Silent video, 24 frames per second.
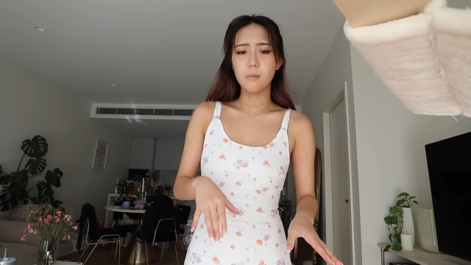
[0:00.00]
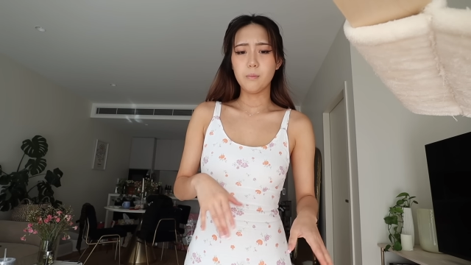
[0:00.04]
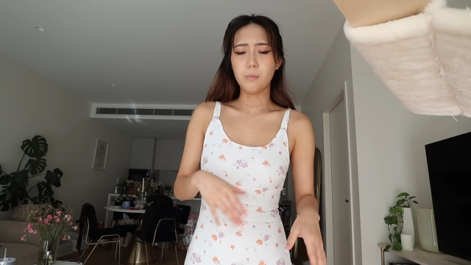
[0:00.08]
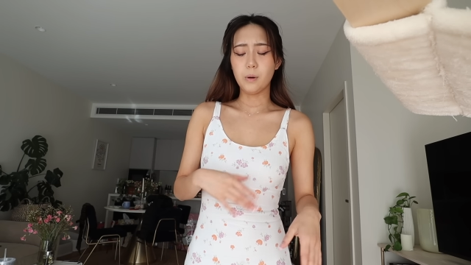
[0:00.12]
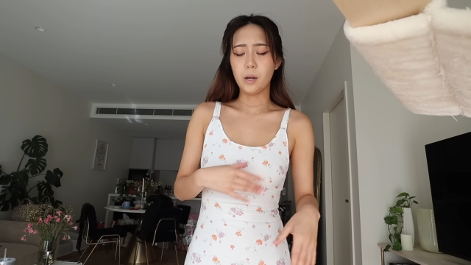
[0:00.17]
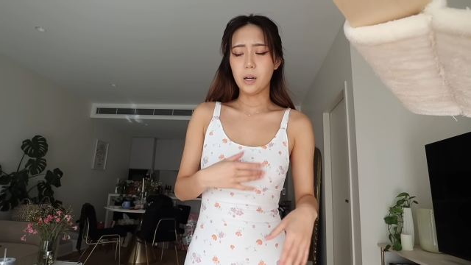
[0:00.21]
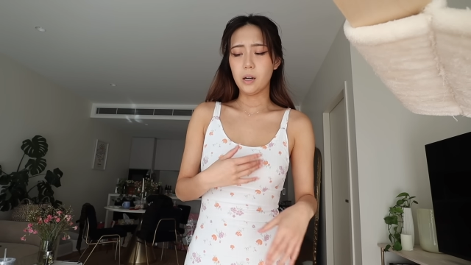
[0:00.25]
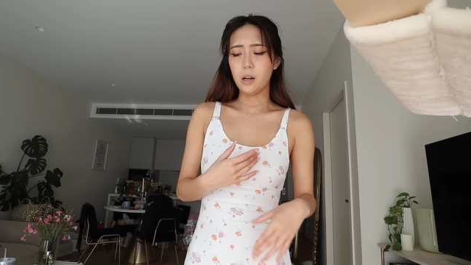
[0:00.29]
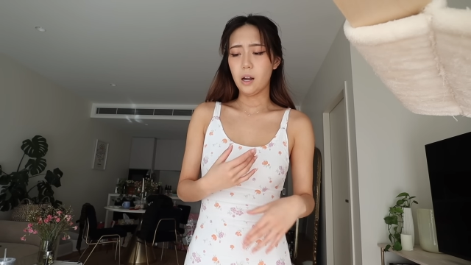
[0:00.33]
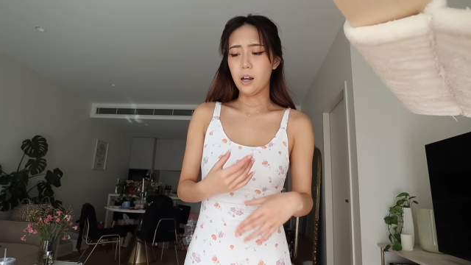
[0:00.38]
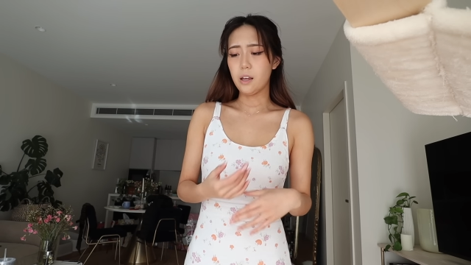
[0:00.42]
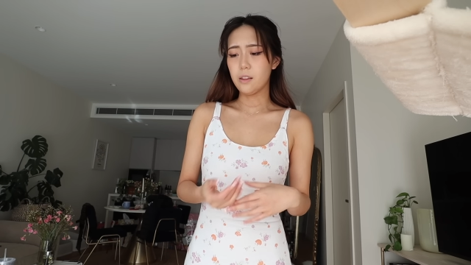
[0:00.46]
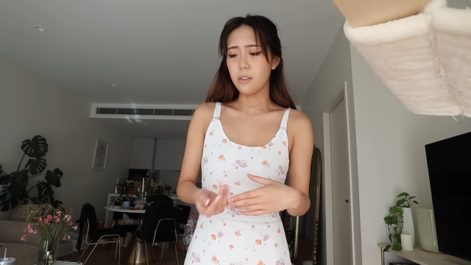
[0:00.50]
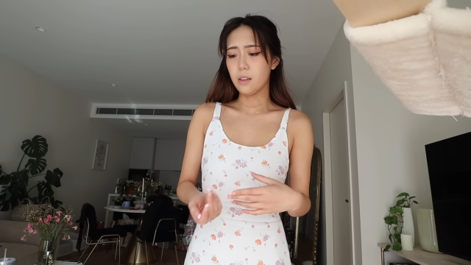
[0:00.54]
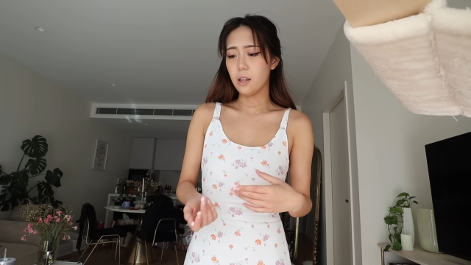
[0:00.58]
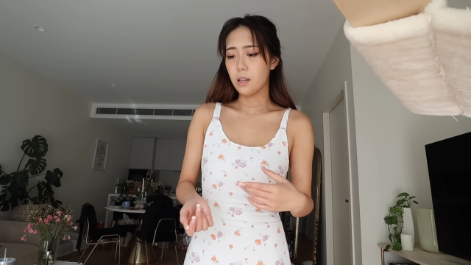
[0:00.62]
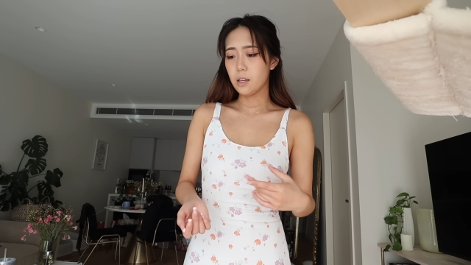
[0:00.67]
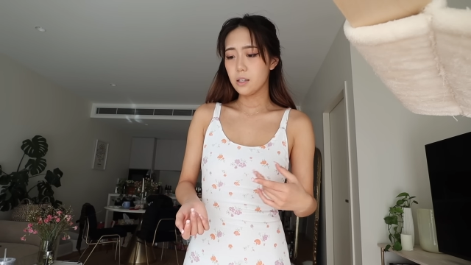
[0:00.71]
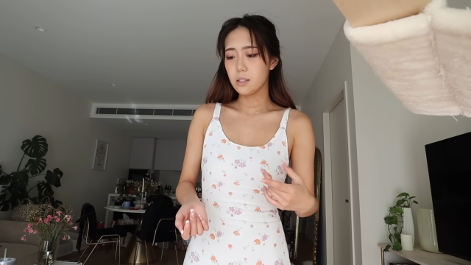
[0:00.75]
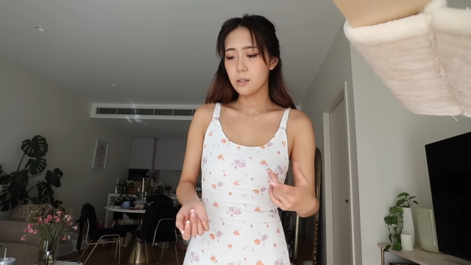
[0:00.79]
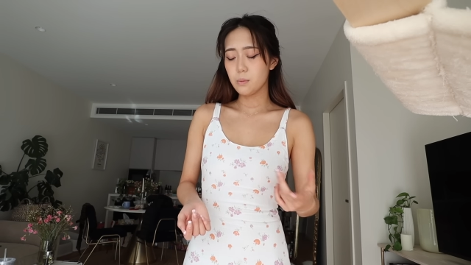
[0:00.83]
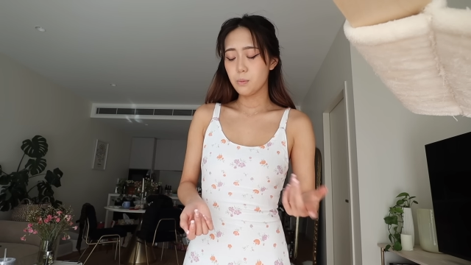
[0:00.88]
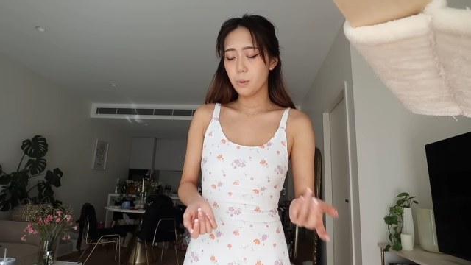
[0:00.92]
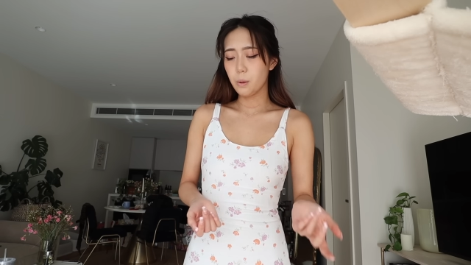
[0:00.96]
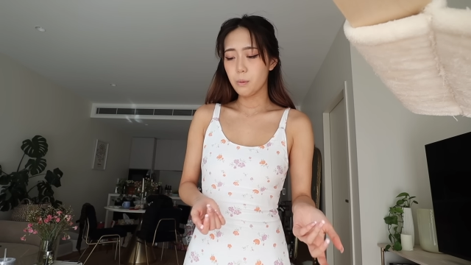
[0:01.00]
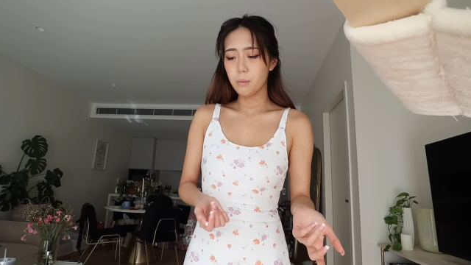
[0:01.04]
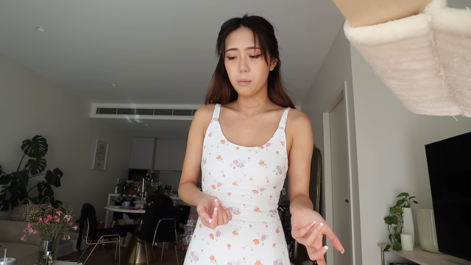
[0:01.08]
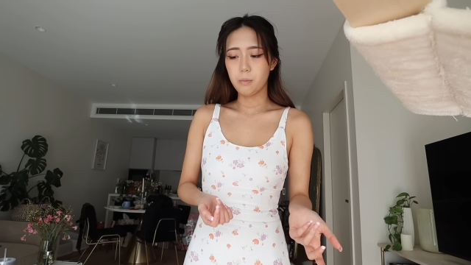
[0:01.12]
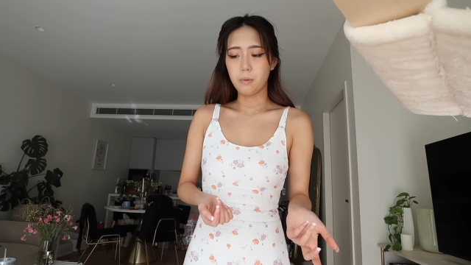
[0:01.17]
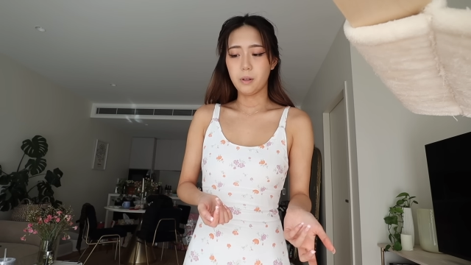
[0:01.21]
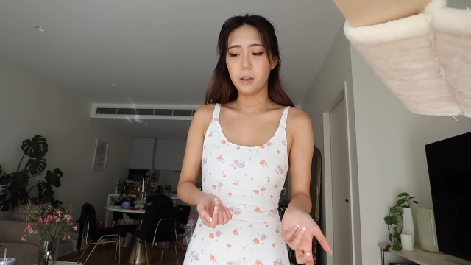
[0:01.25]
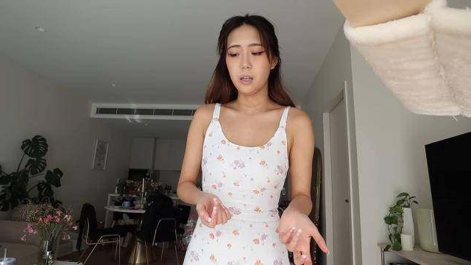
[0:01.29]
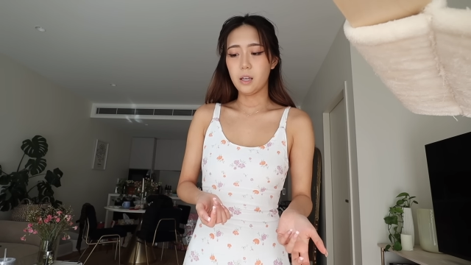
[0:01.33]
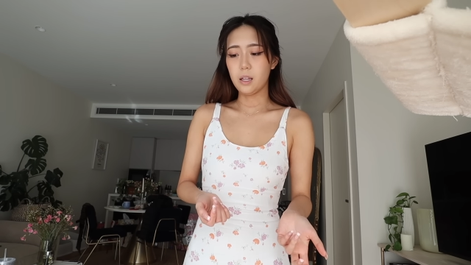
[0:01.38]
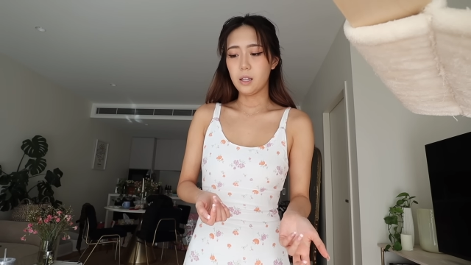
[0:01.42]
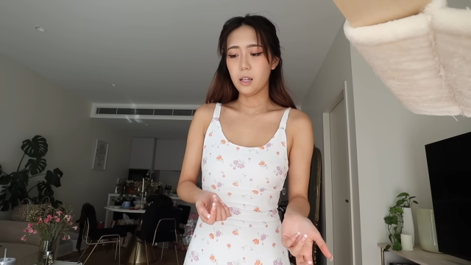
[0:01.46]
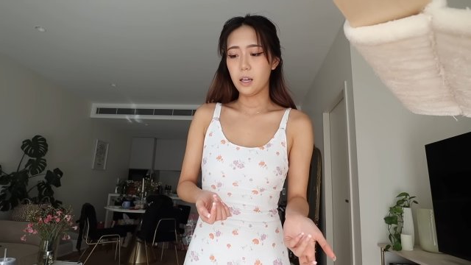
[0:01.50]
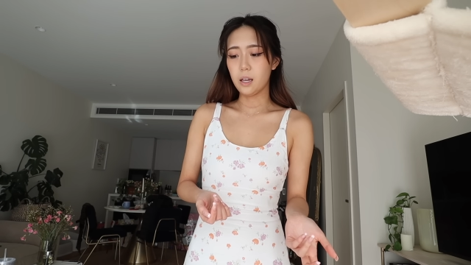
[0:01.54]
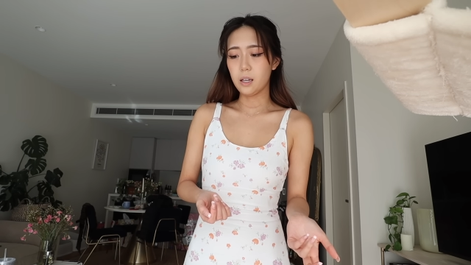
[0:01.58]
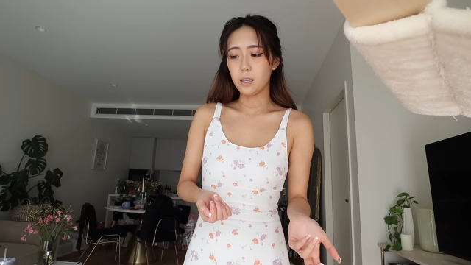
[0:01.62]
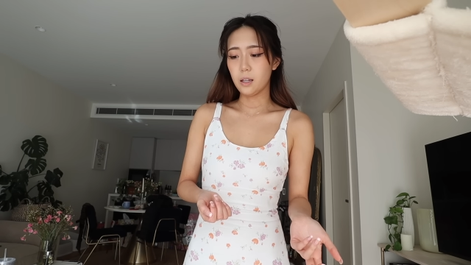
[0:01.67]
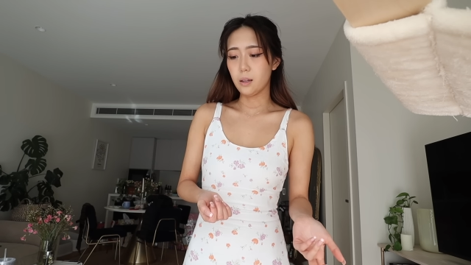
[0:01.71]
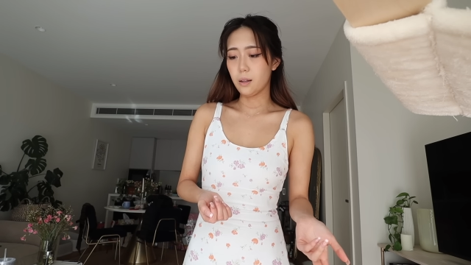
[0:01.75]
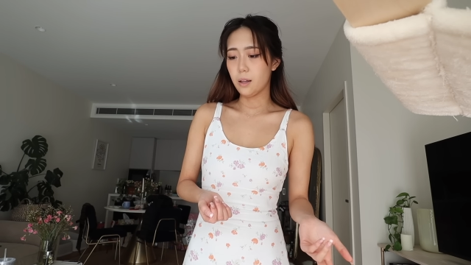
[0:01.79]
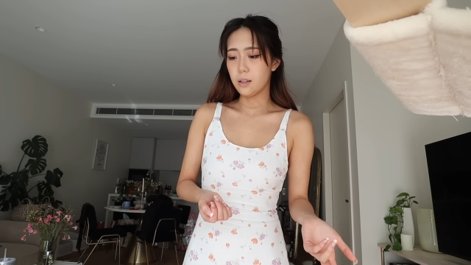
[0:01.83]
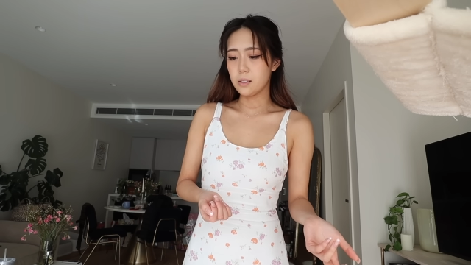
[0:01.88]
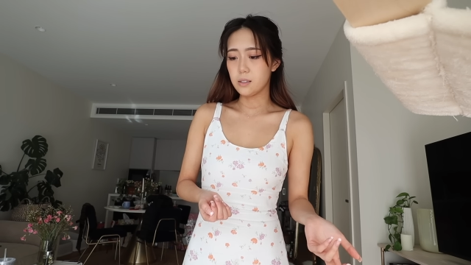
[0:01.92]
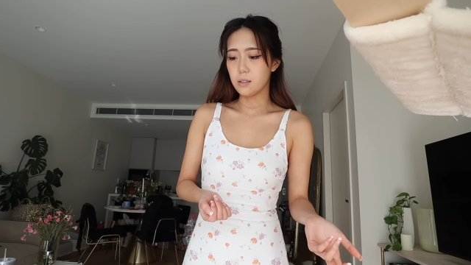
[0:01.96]
but I think it's probably like
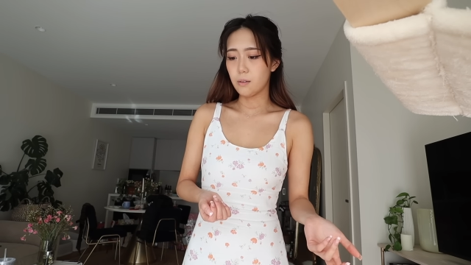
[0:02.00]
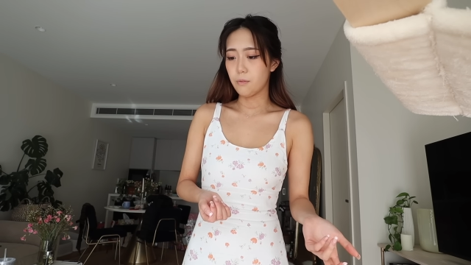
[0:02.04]
less